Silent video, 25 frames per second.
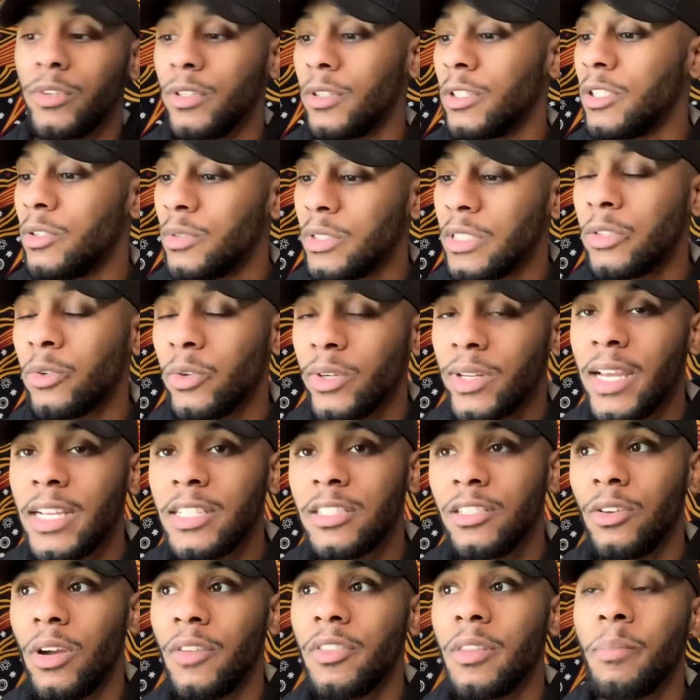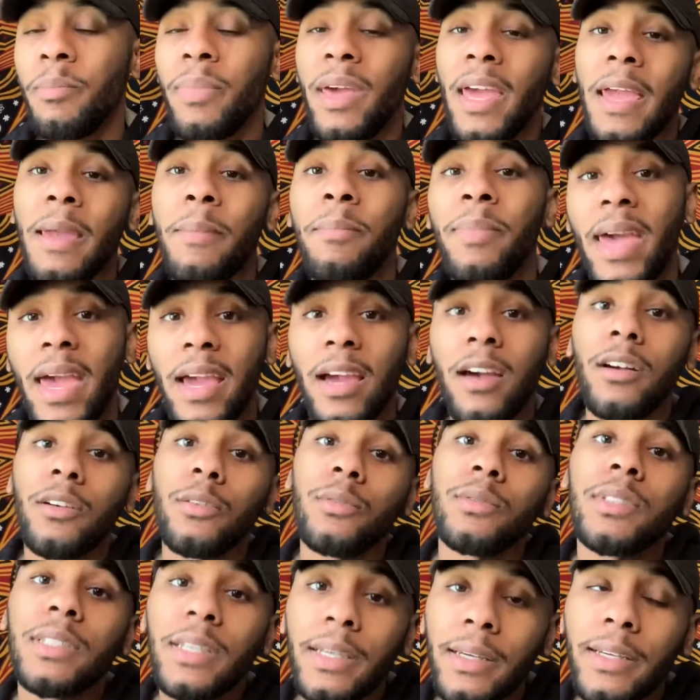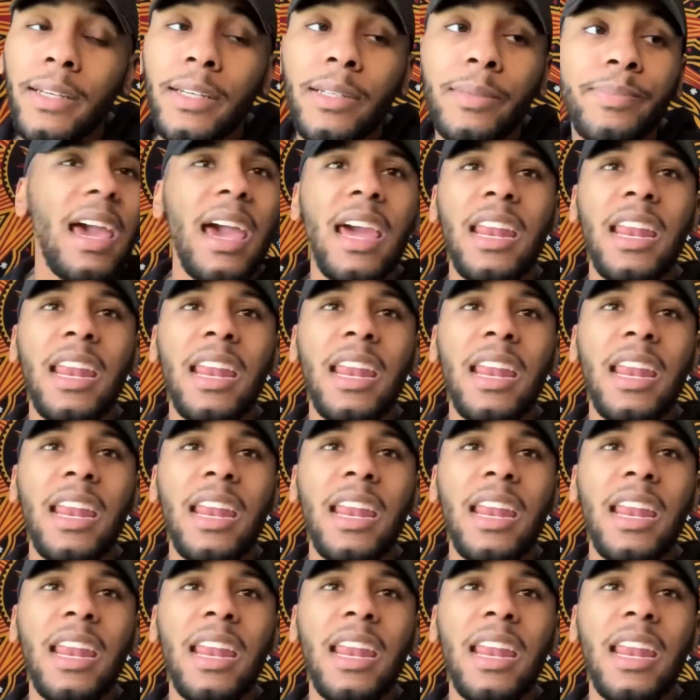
using DoorDash, then you have to pay back Uncle Sam.